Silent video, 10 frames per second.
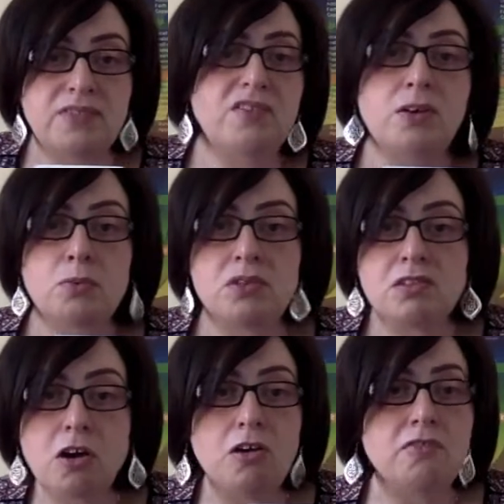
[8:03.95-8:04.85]
If there was
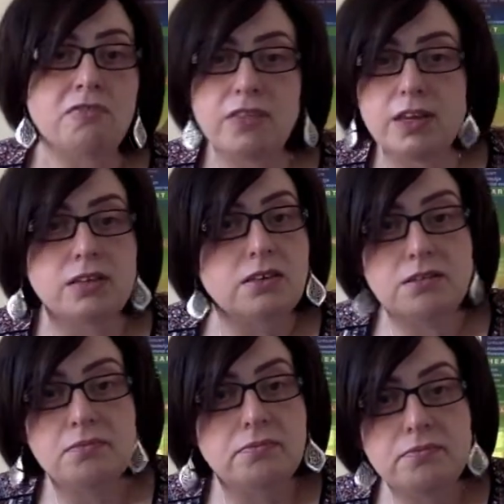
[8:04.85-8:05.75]
conflict,
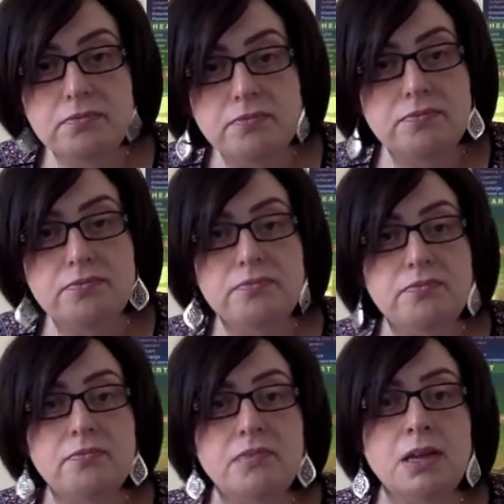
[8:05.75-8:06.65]

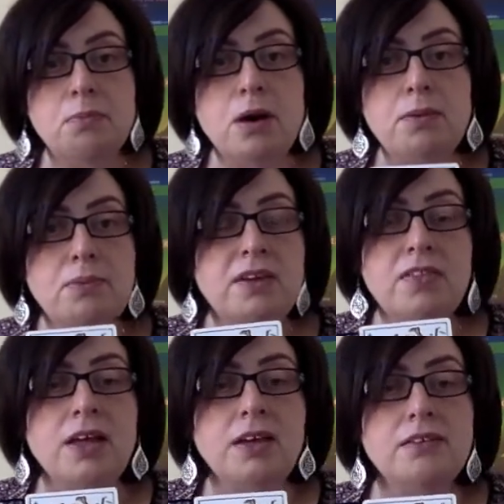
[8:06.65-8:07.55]
there might be
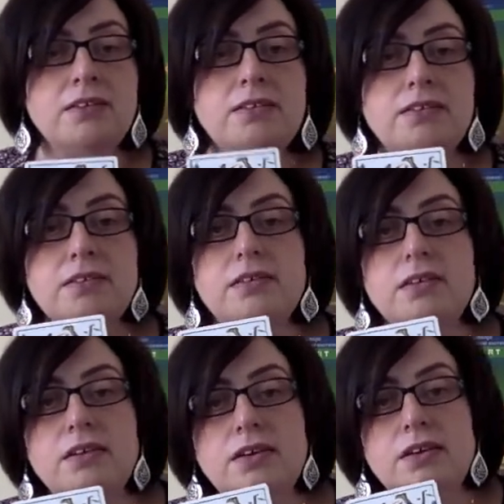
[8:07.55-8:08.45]
that.
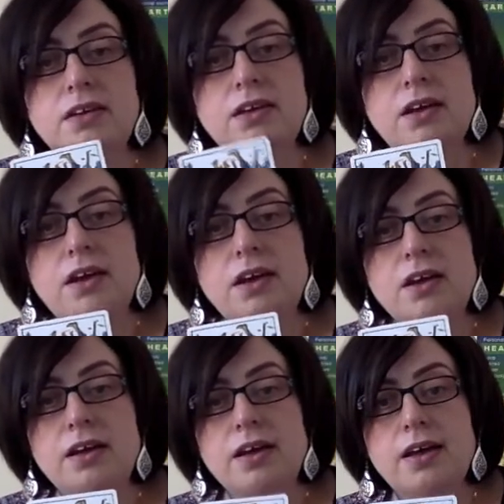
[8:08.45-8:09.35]

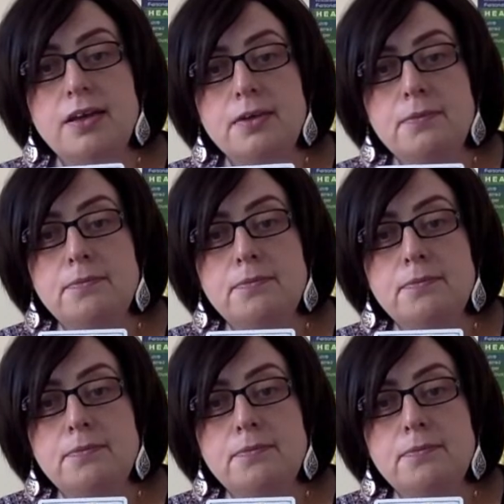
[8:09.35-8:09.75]
Okay.